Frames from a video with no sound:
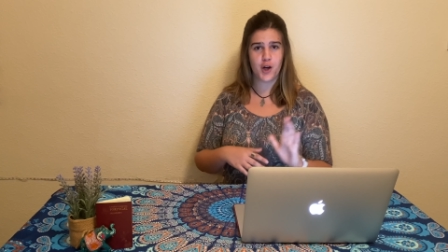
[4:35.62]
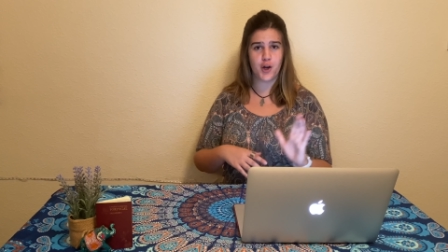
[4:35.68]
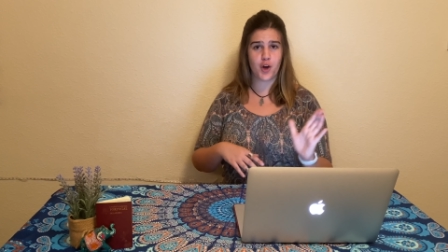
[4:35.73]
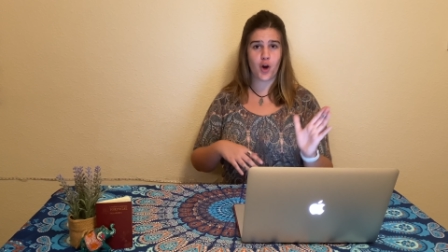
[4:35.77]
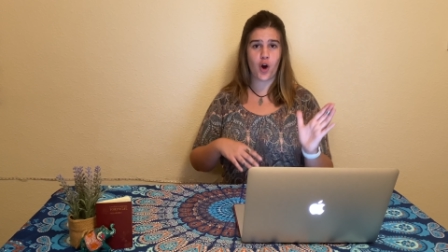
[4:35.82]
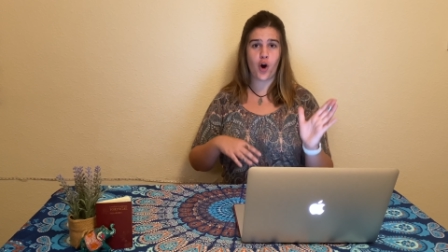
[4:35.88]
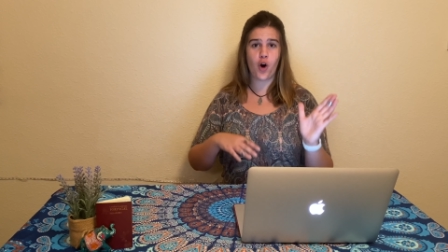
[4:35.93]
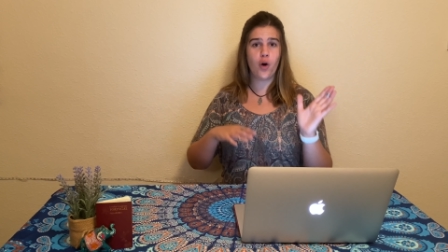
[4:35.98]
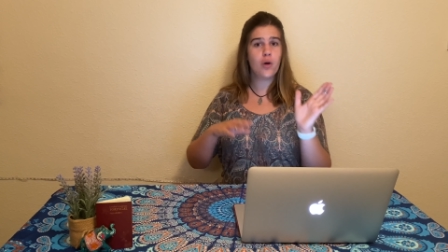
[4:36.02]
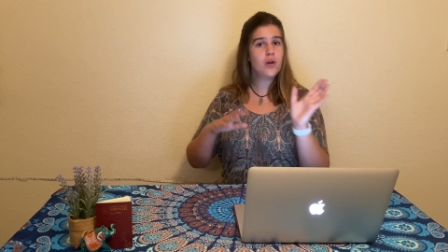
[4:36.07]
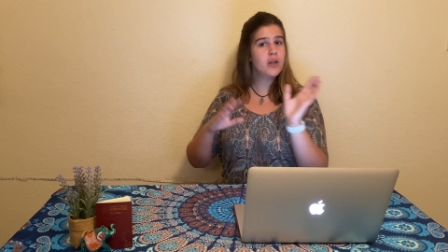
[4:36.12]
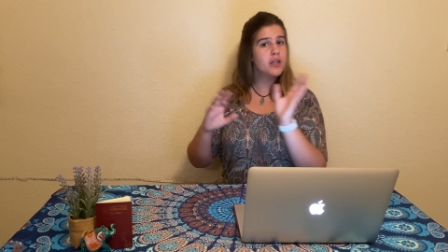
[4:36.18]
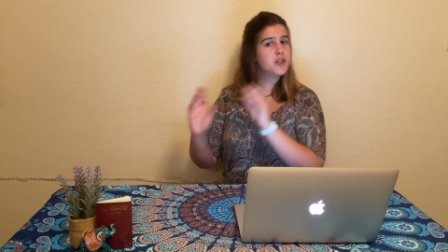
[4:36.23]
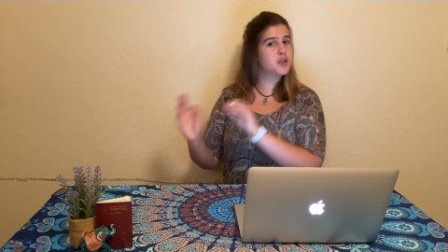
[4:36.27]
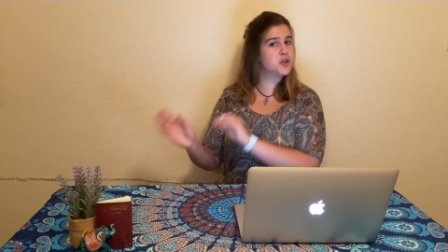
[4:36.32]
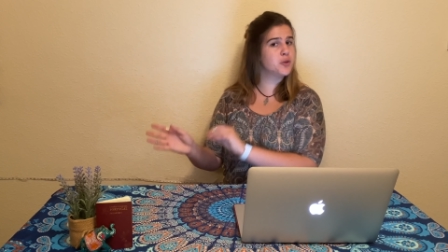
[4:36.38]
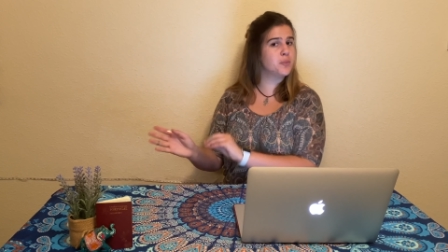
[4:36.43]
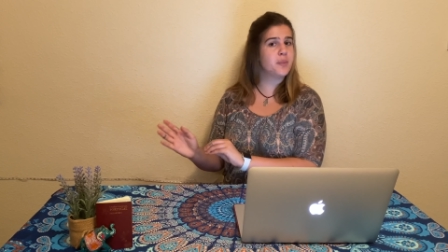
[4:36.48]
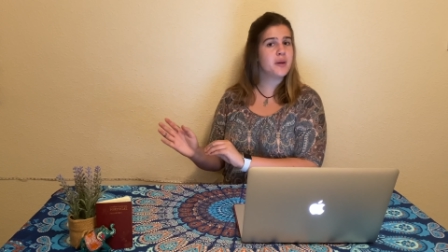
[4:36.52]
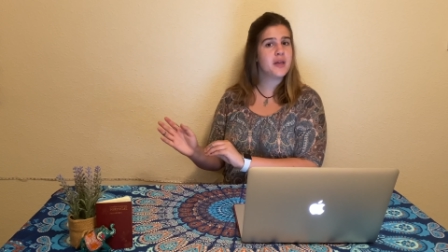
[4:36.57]
Not only
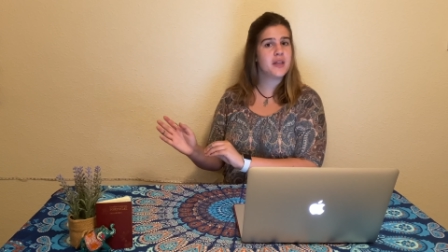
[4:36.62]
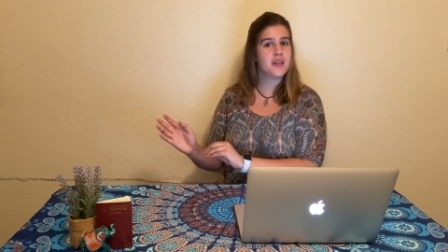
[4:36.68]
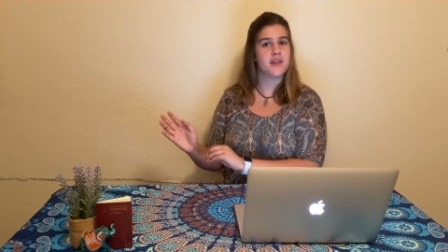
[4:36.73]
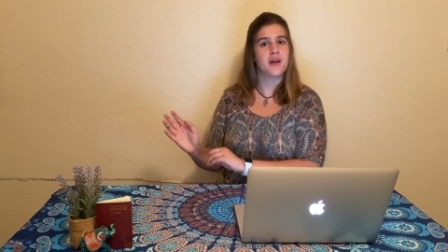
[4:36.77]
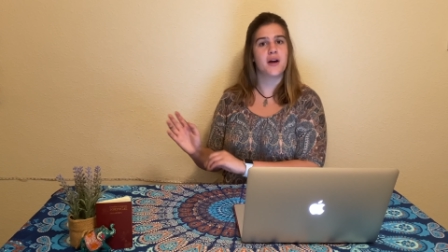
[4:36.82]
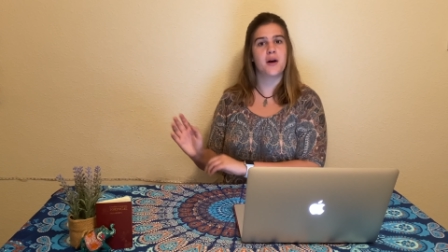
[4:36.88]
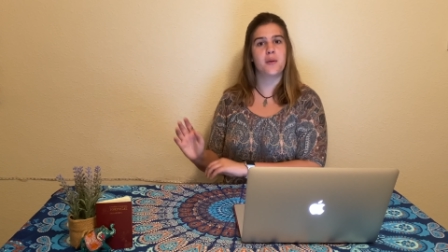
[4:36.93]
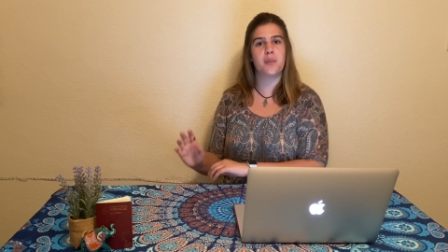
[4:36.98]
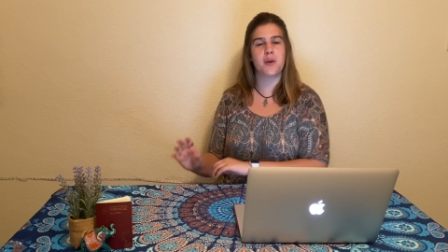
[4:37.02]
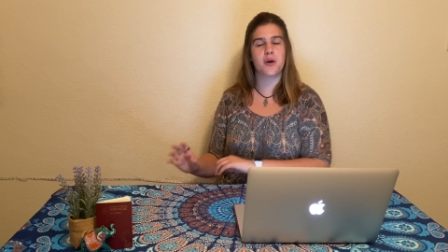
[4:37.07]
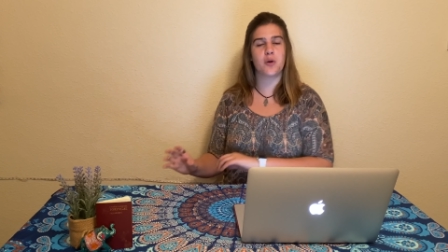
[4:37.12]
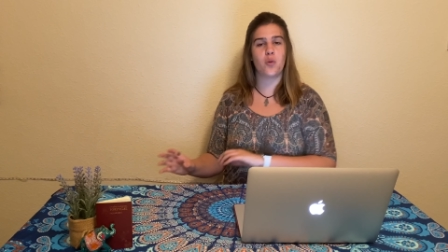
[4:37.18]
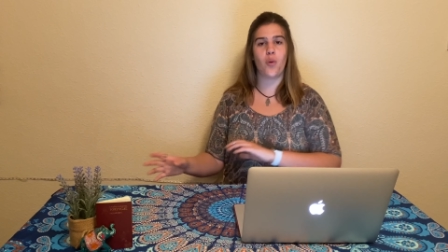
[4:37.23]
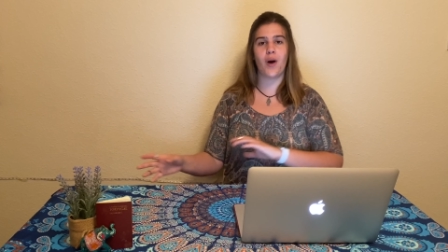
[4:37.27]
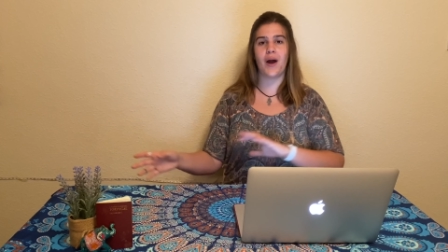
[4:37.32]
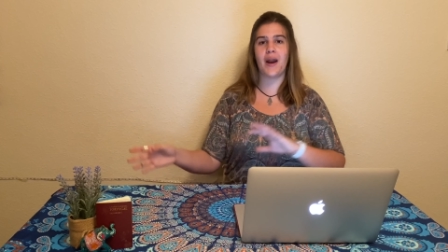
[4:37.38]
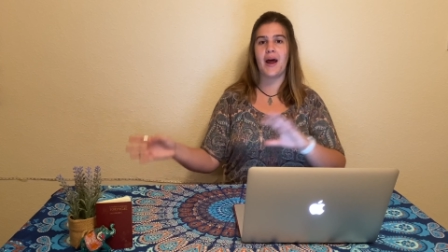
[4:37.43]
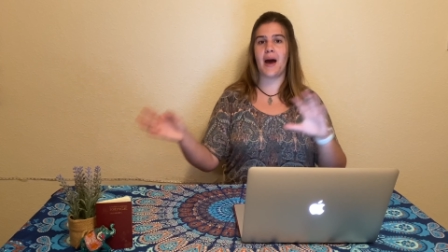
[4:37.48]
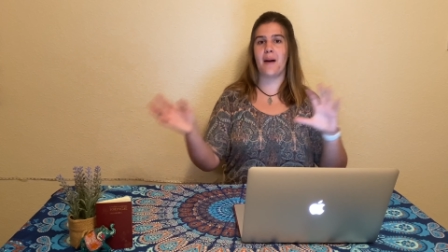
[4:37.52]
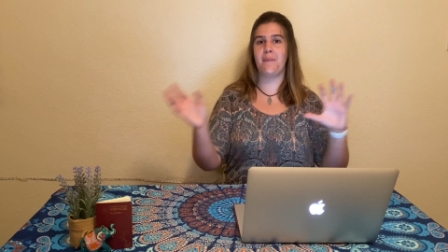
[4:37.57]
to be there, but
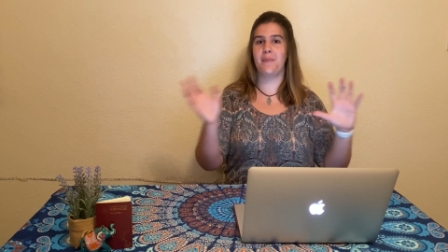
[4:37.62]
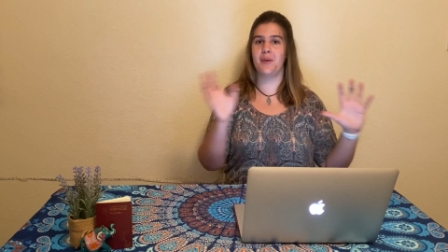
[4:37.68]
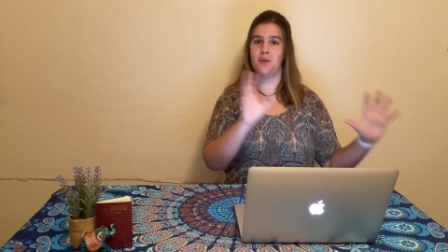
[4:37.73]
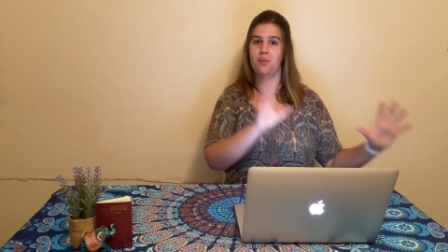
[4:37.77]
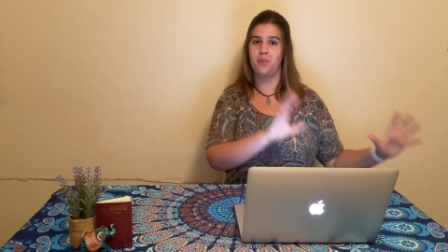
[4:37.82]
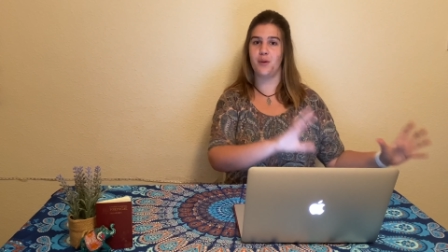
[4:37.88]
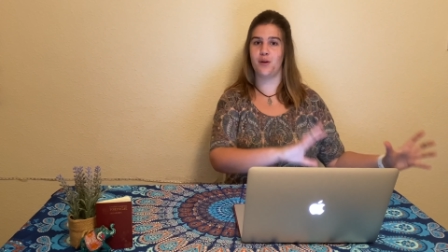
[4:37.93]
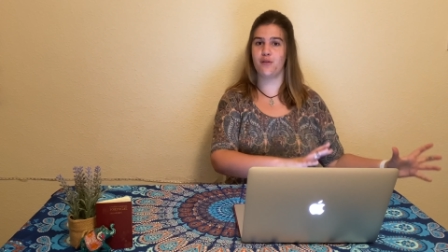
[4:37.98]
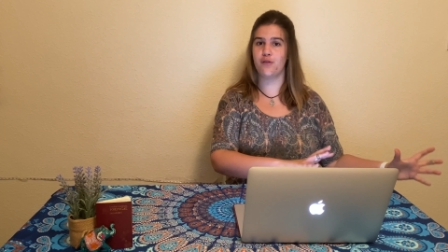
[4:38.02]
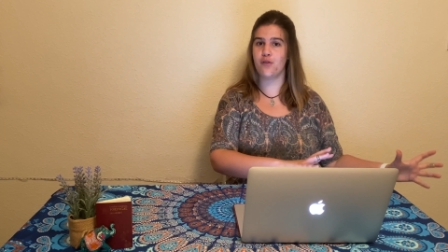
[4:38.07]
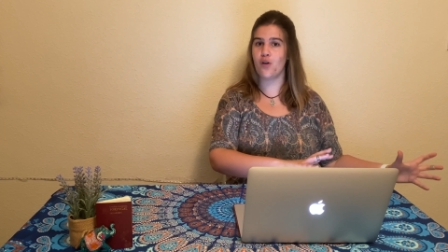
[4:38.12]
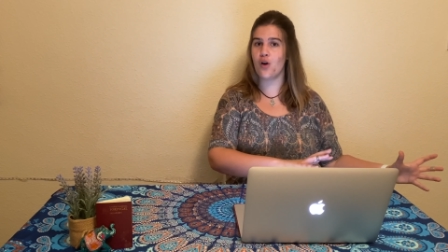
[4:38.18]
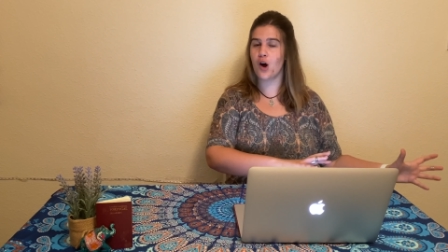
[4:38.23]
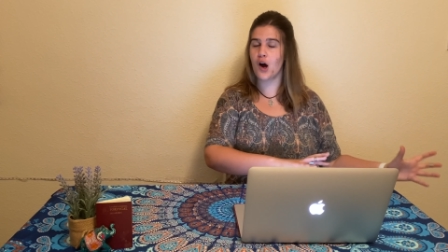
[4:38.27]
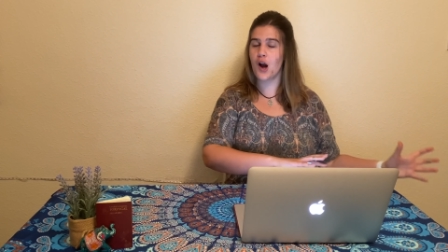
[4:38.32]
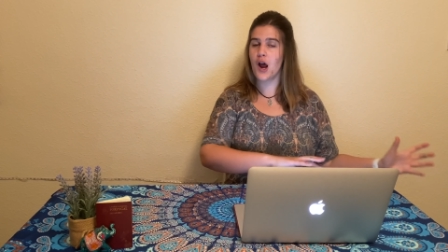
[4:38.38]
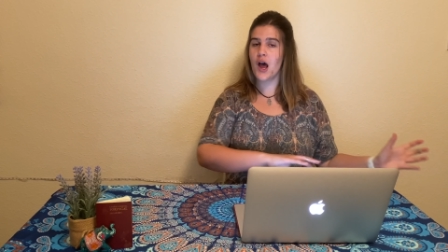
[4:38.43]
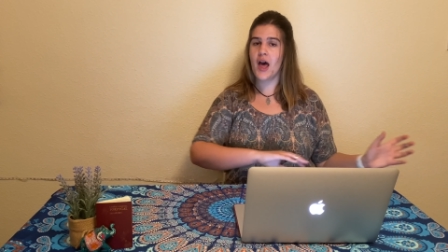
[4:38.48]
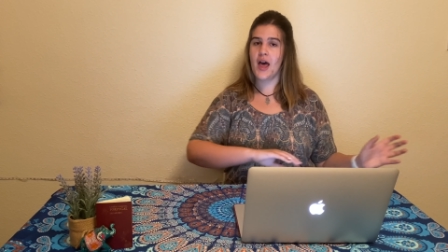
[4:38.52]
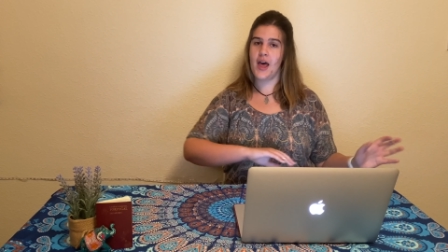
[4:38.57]
what happened before